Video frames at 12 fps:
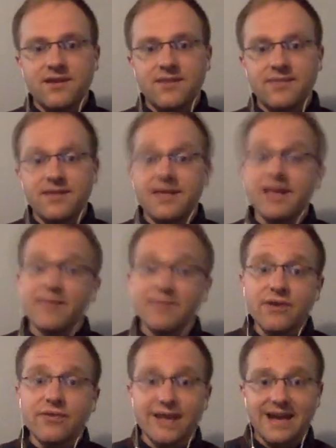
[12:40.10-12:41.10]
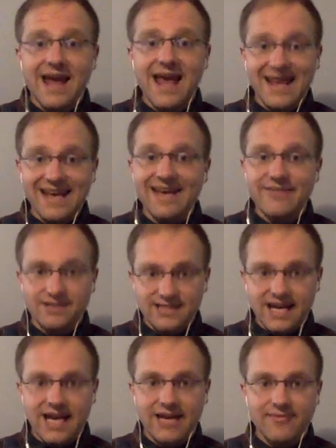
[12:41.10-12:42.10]
being immune at a given
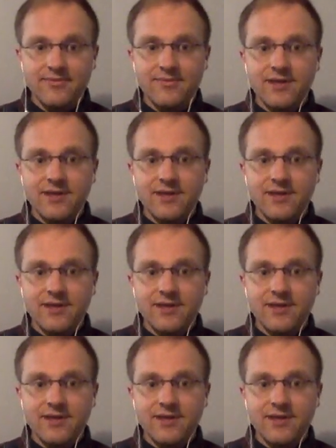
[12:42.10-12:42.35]
time